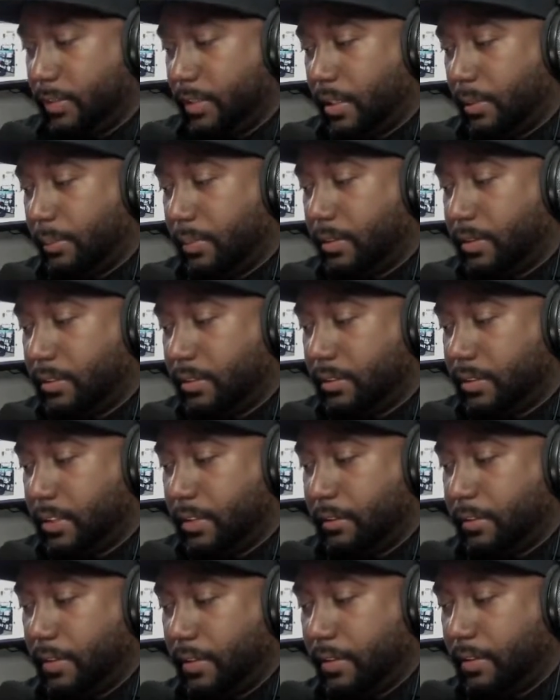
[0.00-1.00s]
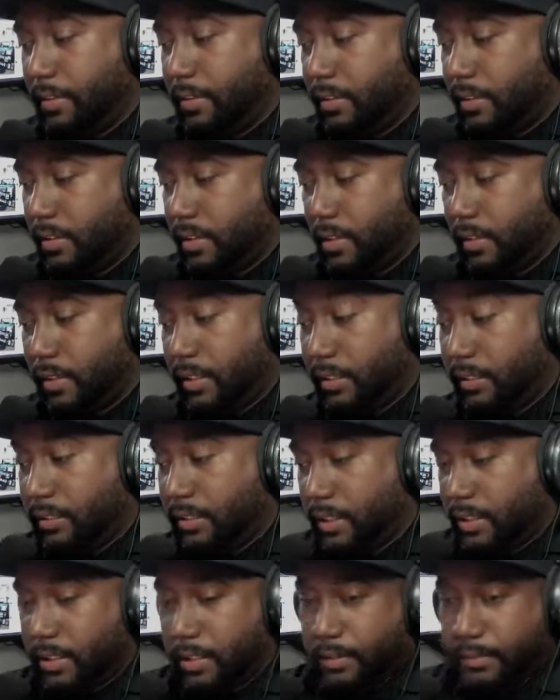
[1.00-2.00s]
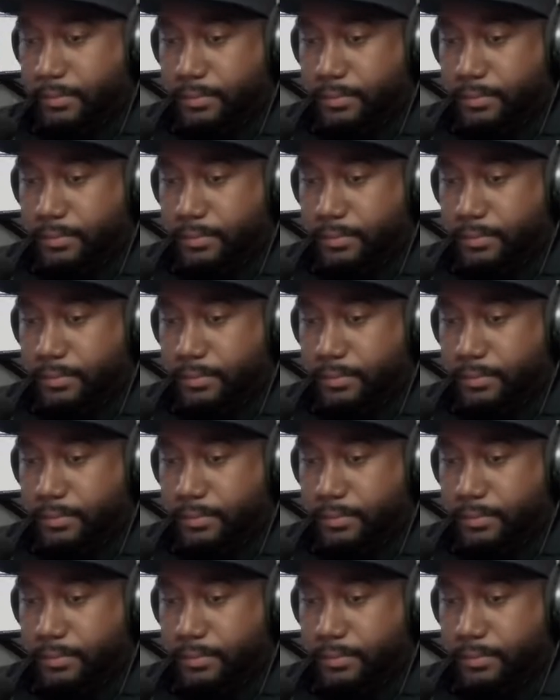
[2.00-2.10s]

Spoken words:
many computers to even consider